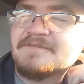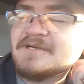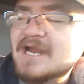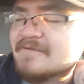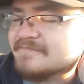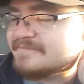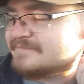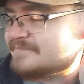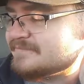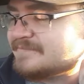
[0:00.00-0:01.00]
kind of
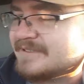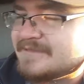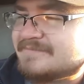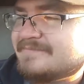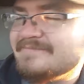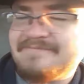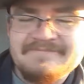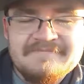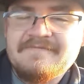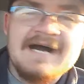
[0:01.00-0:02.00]

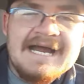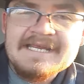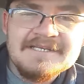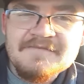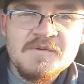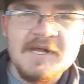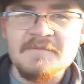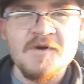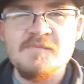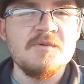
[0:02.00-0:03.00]
fine if you
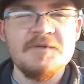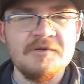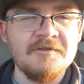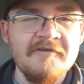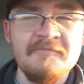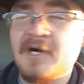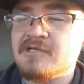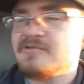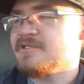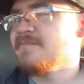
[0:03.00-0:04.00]
want to put them in your glove
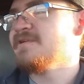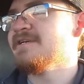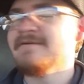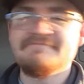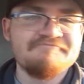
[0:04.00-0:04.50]
box or something.